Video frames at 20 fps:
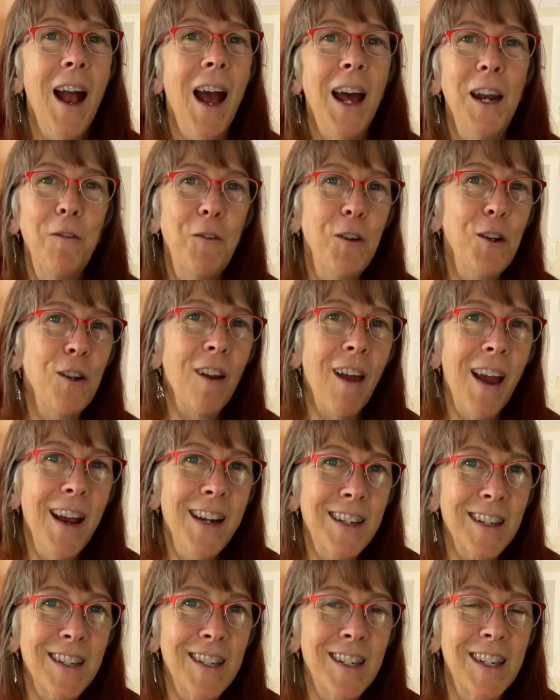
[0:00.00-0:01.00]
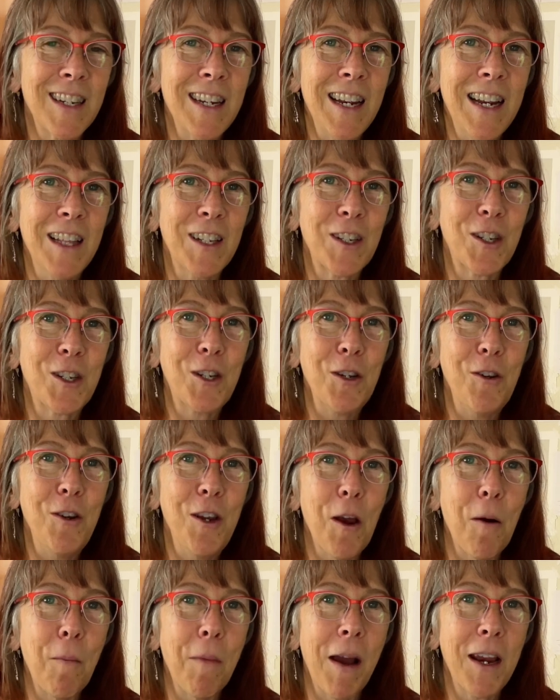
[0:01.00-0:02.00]
And if you'd like to see the
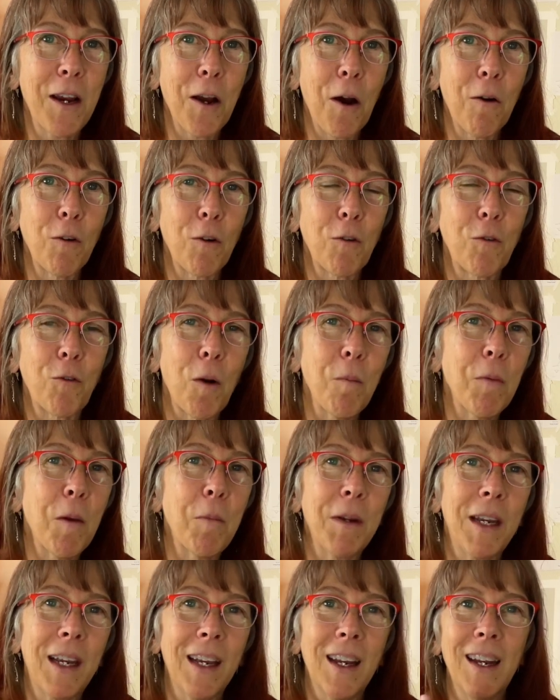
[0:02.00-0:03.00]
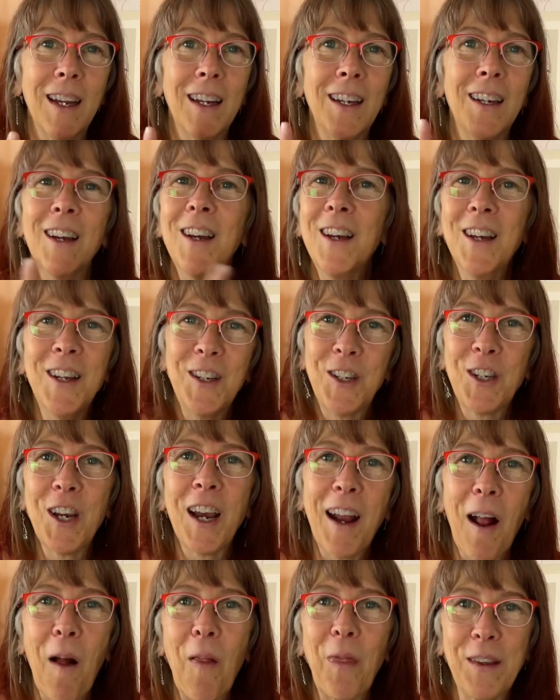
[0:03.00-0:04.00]
studio makeover from the beginning,
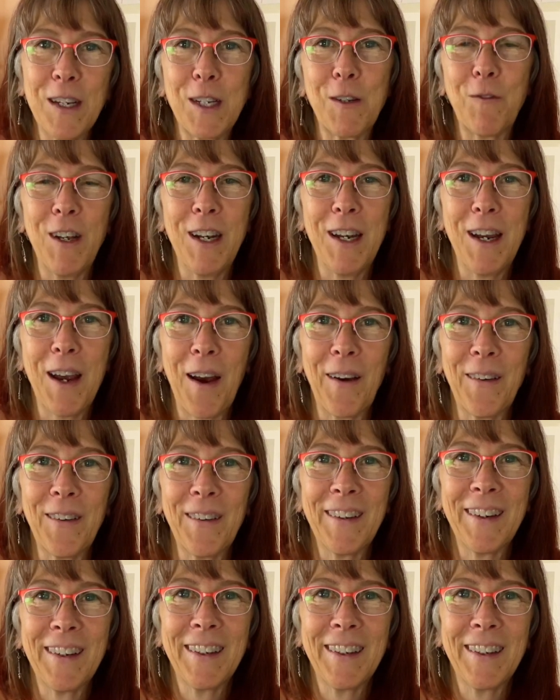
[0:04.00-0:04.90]
check out this video.